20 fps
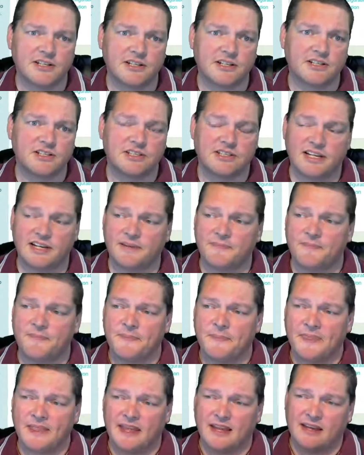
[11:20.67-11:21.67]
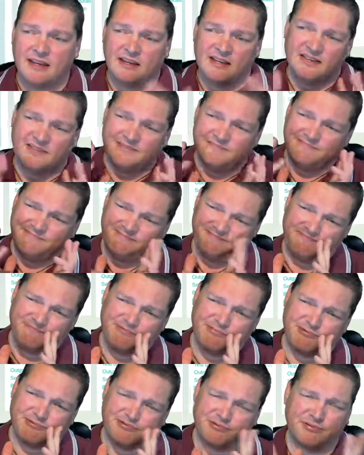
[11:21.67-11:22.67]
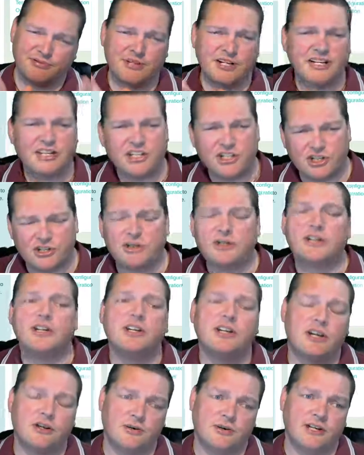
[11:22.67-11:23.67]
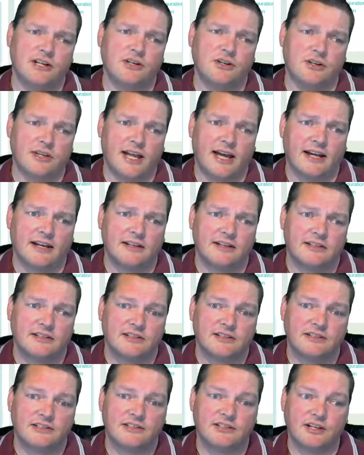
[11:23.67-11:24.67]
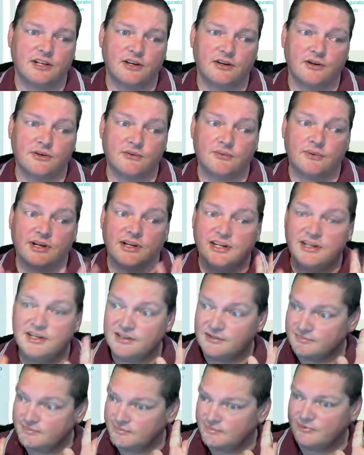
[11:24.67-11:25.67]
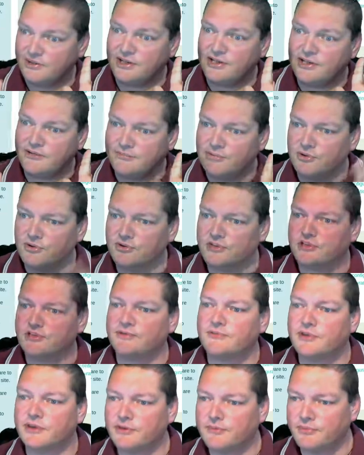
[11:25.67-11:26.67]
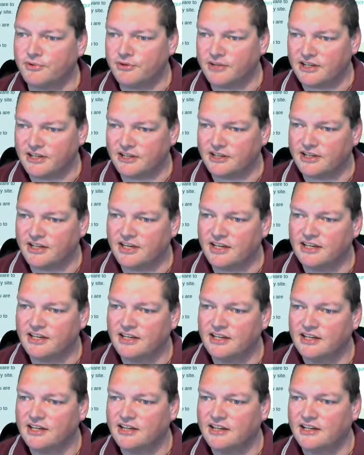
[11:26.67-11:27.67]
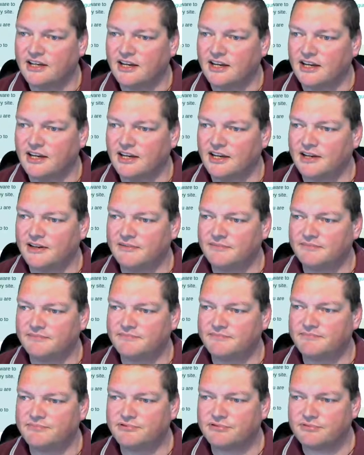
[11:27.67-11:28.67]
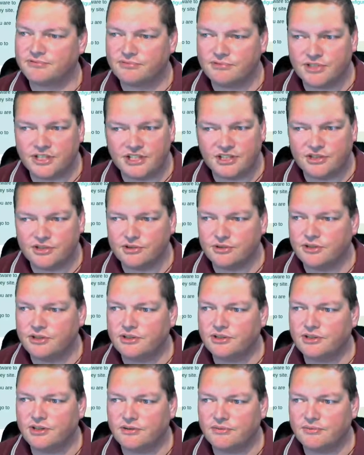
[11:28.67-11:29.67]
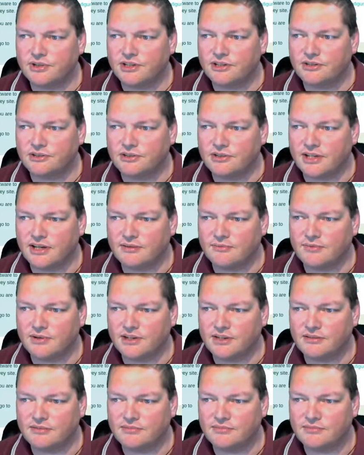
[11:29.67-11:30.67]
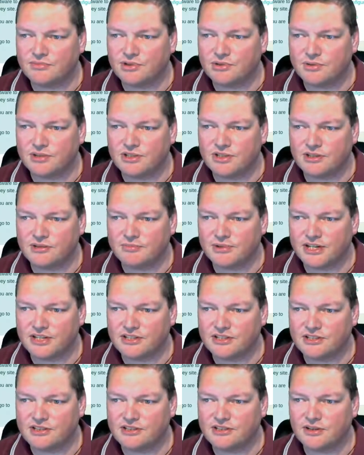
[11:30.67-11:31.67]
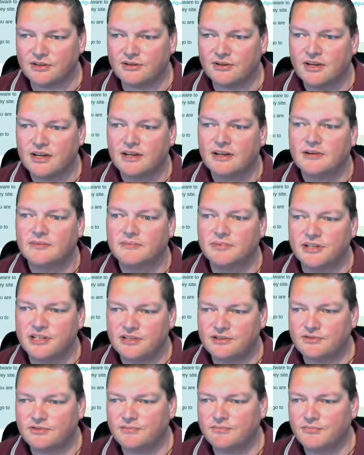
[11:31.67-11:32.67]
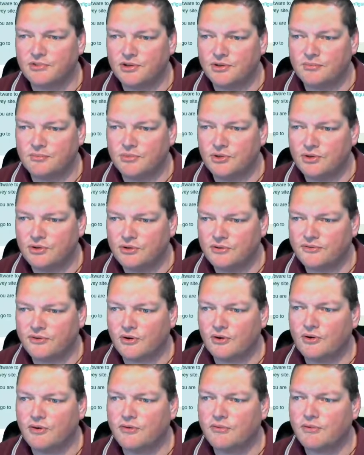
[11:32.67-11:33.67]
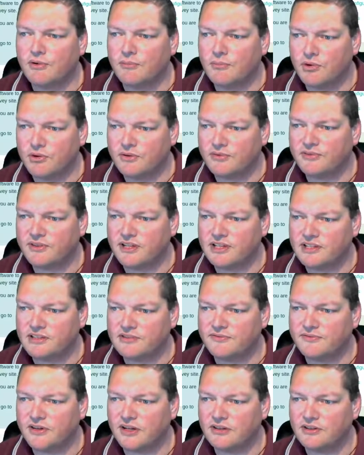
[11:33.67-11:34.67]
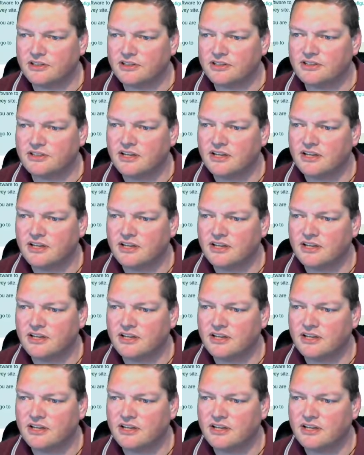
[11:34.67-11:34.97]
just saying, pretty sure you don't want to do that. So we're gonna abort. We're aborting, okay? Pretty sure you don't want to do that when switching the branches. So please remove these folders